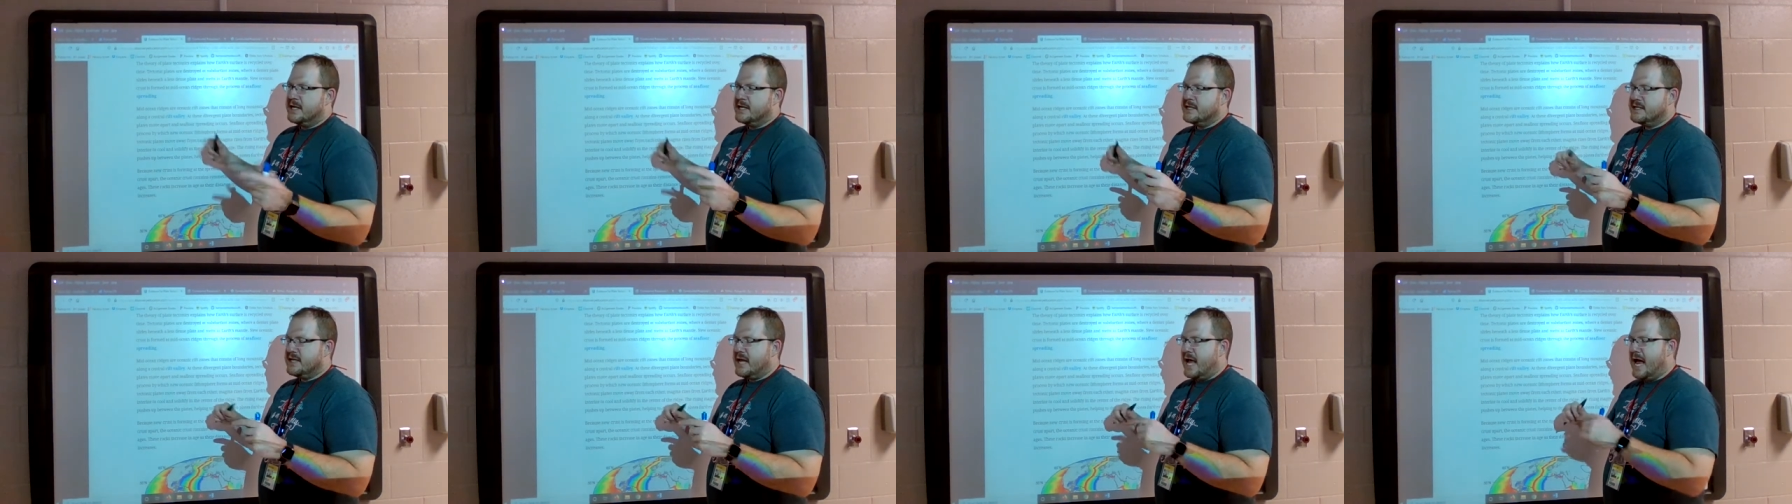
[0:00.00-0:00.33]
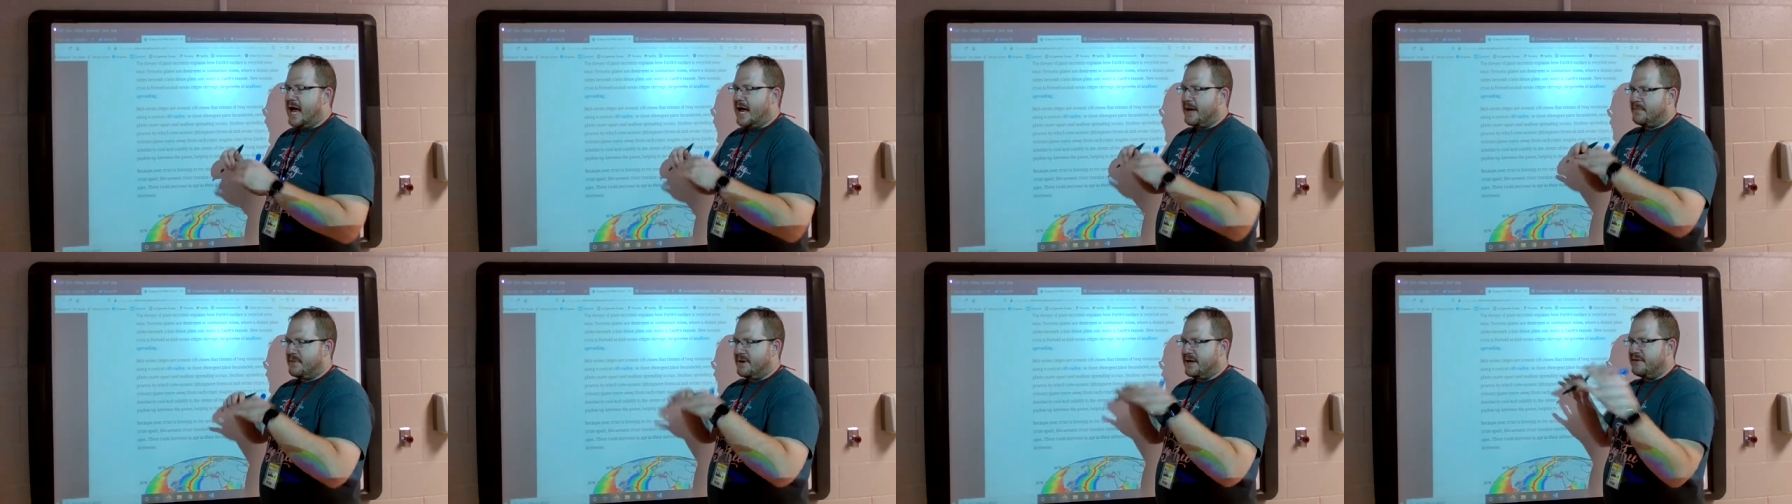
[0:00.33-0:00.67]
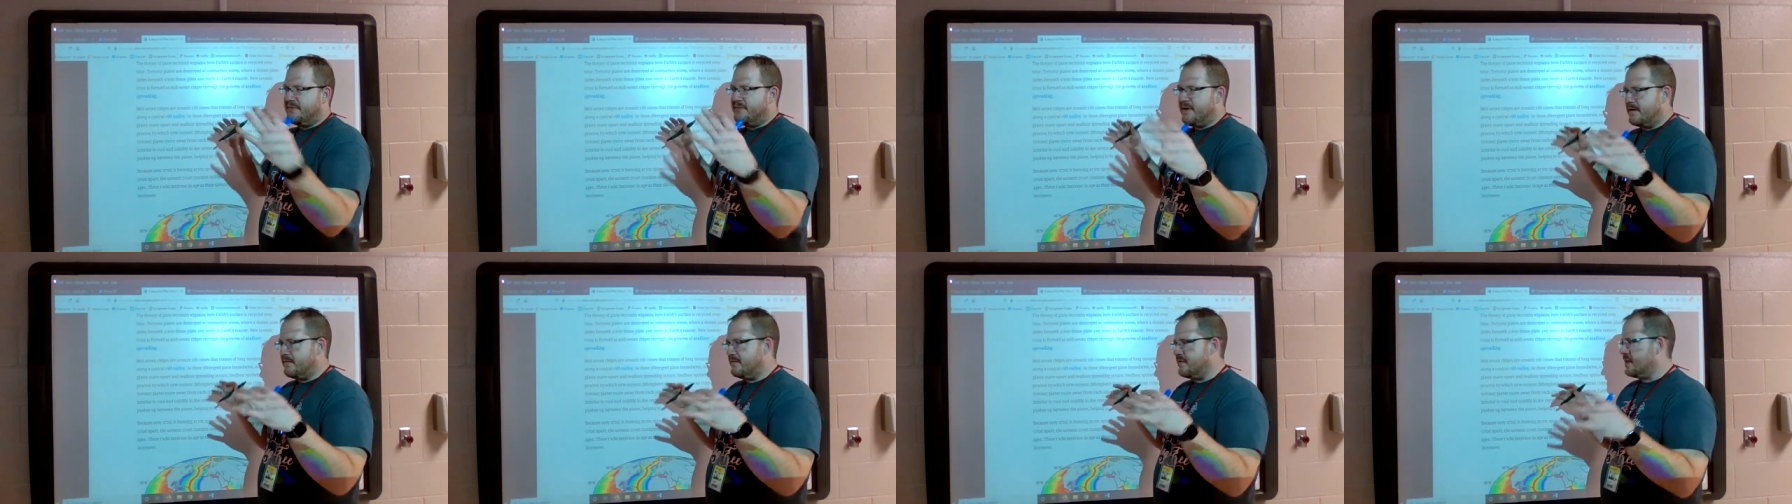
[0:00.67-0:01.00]
to happen
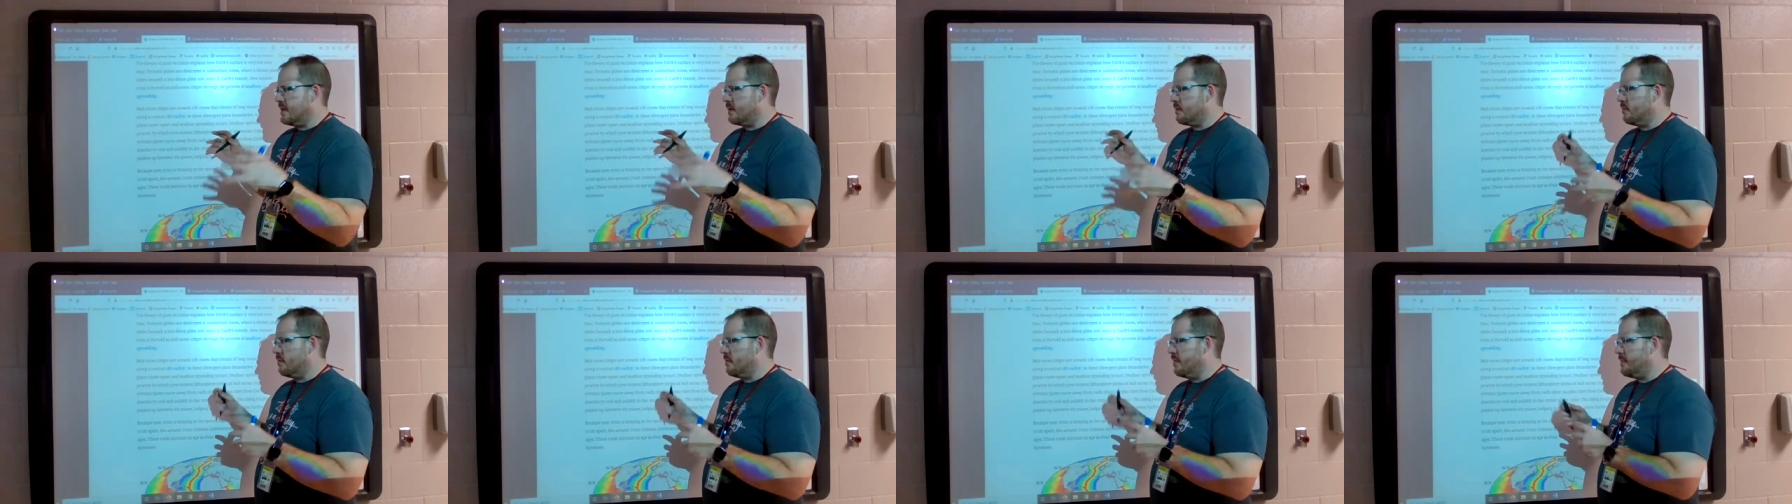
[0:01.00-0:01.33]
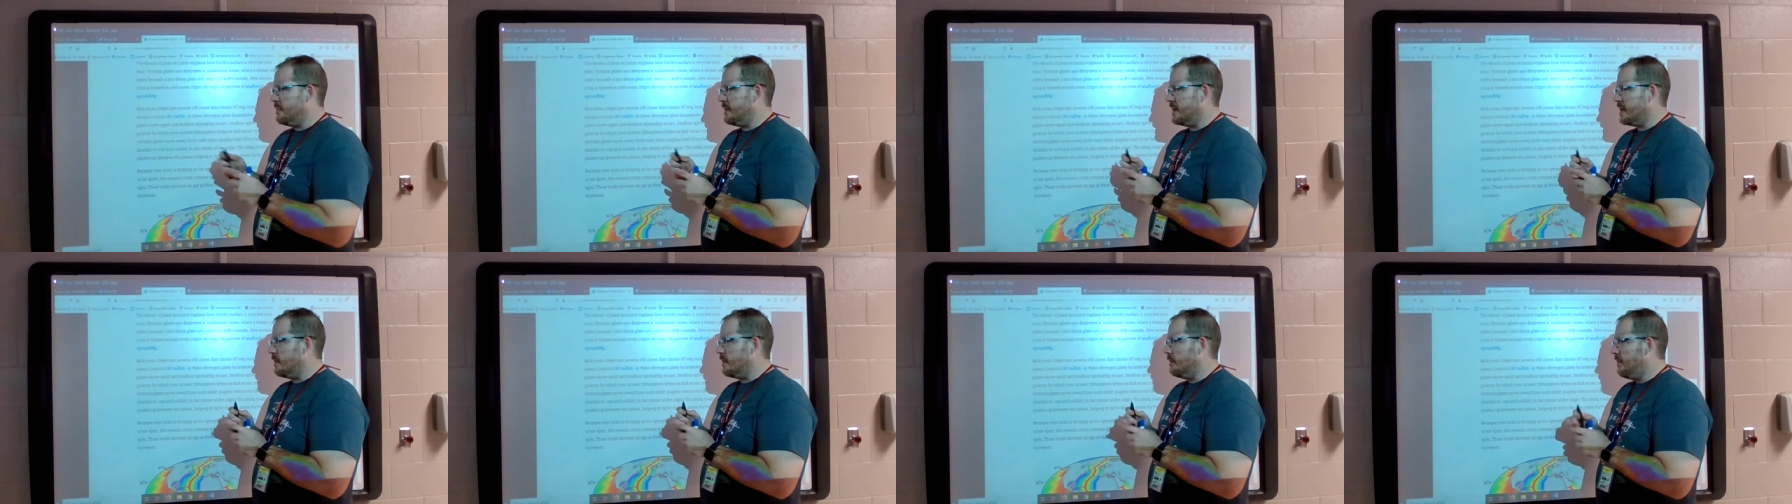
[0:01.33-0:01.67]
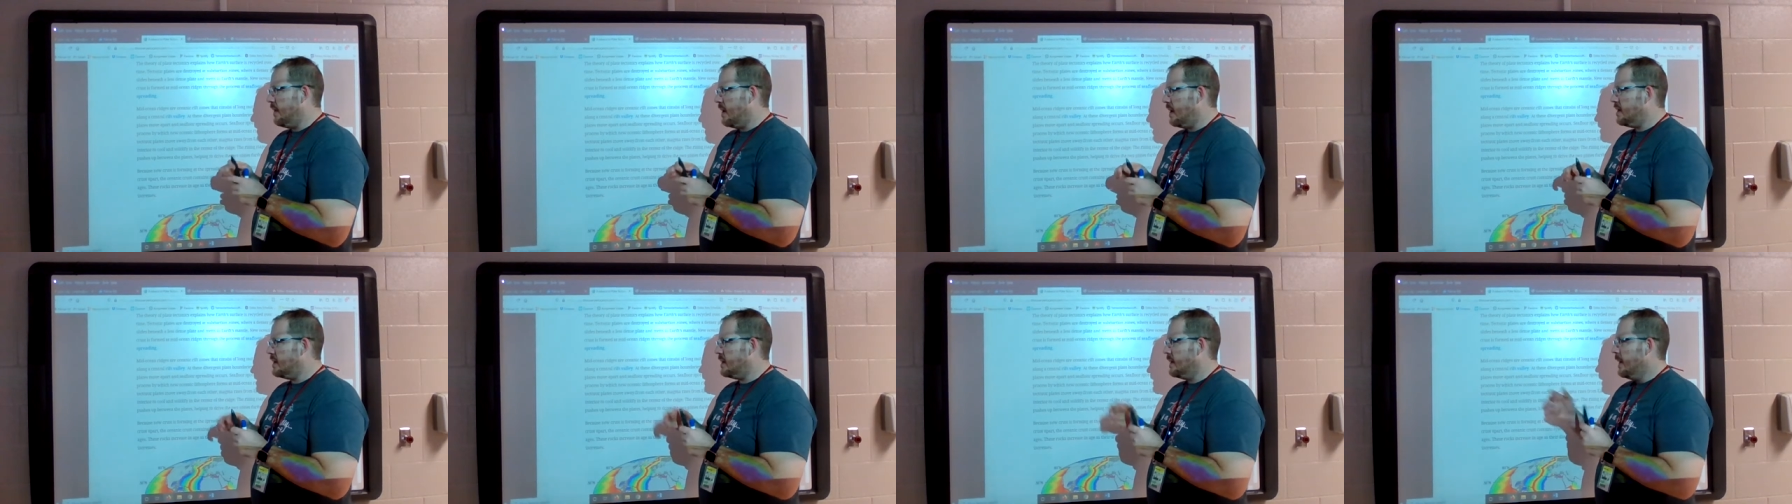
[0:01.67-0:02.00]
if everything were ripping
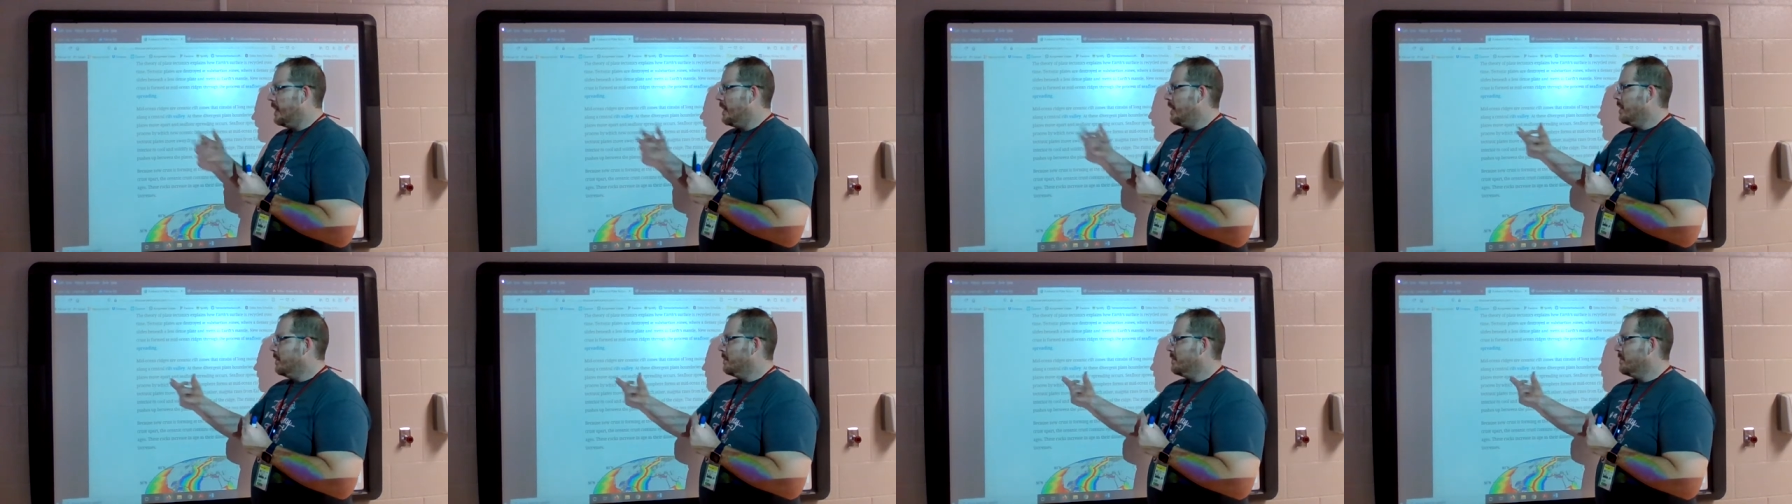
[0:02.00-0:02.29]
apart,